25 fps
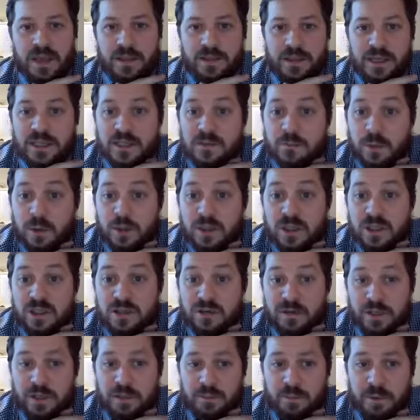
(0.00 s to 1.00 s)
There's a
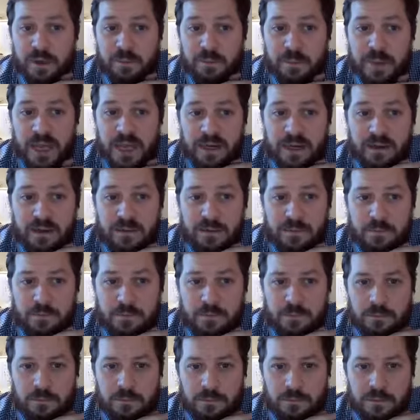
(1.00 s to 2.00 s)
monster under my bed.
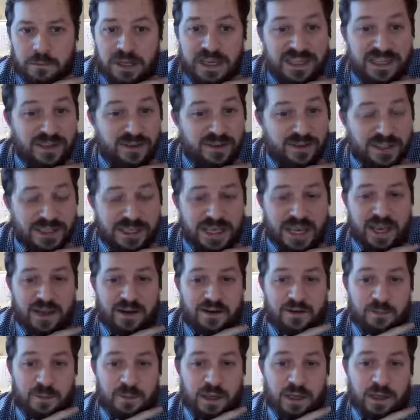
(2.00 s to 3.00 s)
He's not
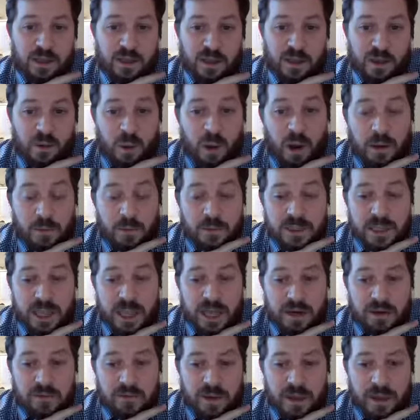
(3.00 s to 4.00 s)
scared of me, though I'm
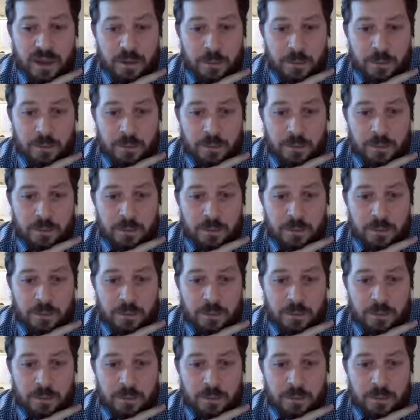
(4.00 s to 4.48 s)
scared of him.